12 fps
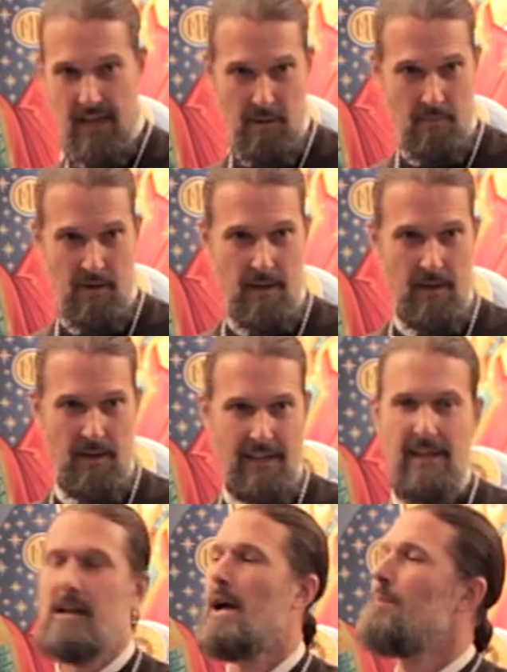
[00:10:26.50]
came. He
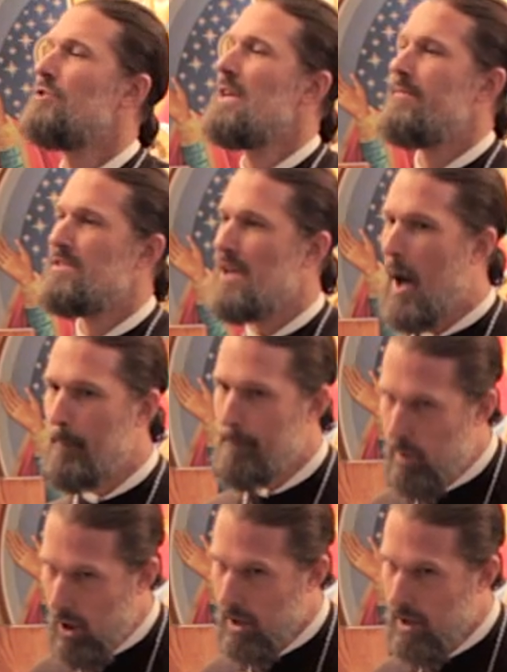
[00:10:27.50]
didn't come to give us a
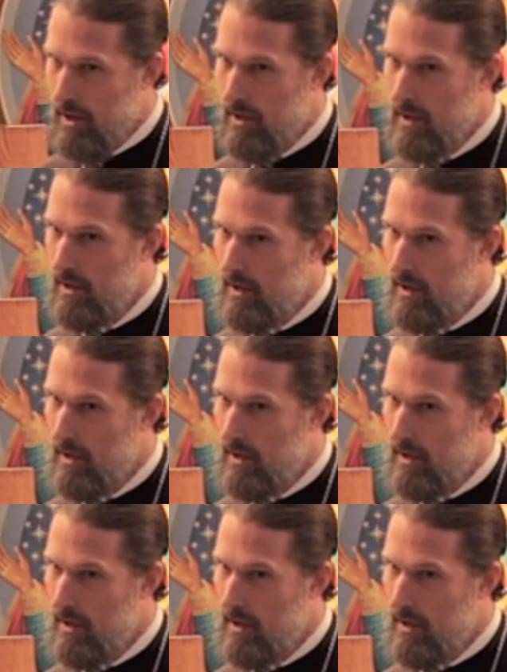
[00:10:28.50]
book.